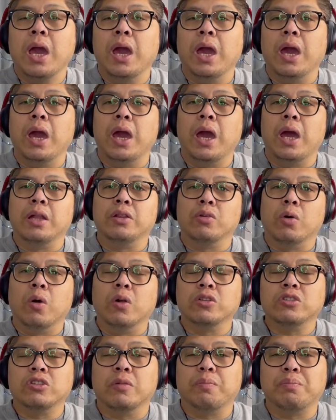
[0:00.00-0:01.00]
And
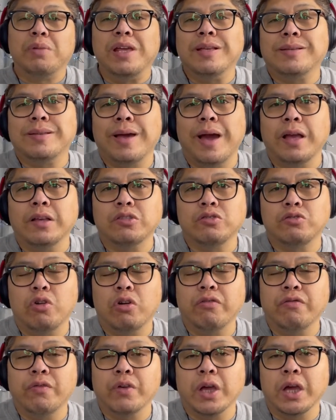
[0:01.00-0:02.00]
also please guys,
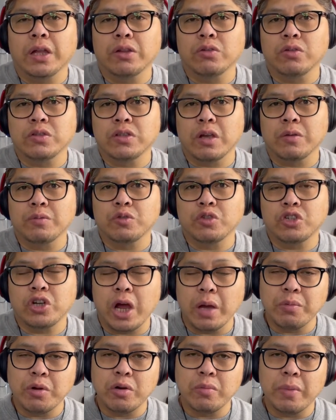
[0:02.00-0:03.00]
don't forget to
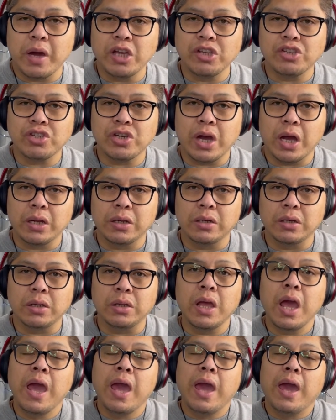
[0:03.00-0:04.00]
subscribe on my
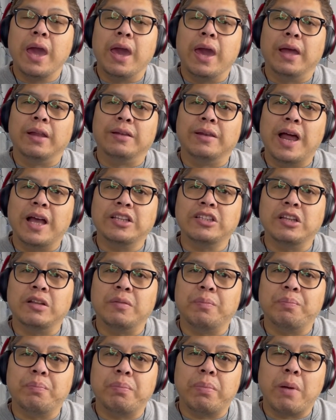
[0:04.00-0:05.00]
channel. And lastly,
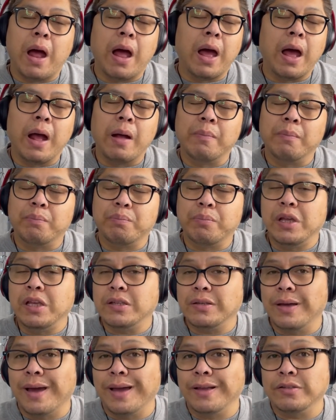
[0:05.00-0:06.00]
um,
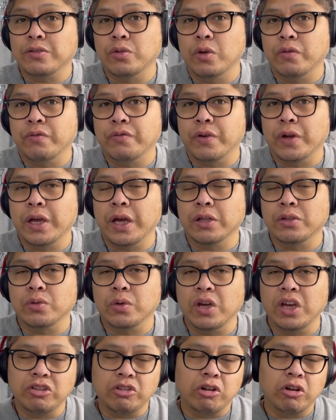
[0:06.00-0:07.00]
please guys, don't forget to
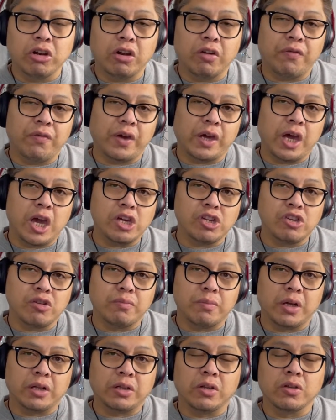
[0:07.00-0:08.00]
hit the
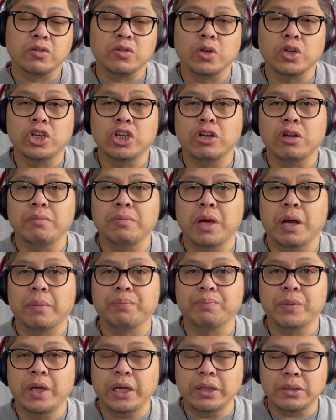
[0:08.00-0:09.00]
notification button so you'll be
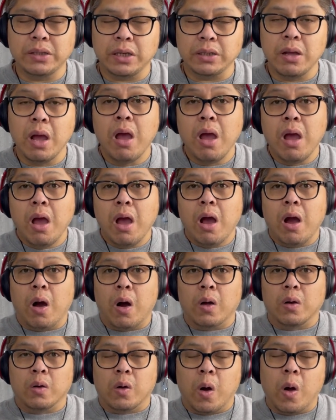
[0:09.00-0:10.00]
updated
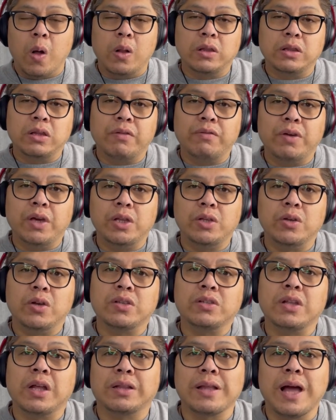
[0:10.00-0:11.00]
on all the
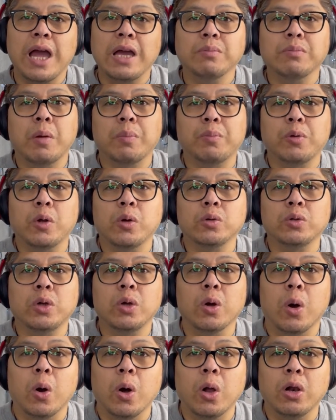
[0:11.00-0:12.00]
videos that I'm
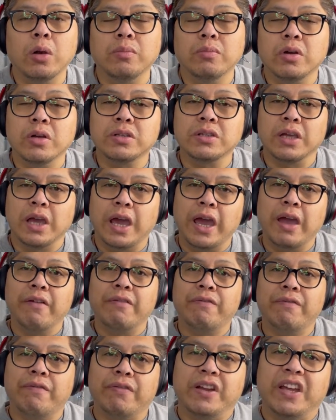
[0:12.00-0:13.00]
uploading almost
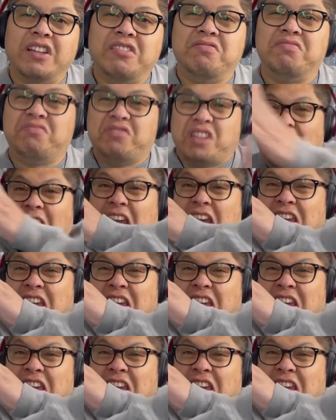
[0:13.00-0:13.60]
every day.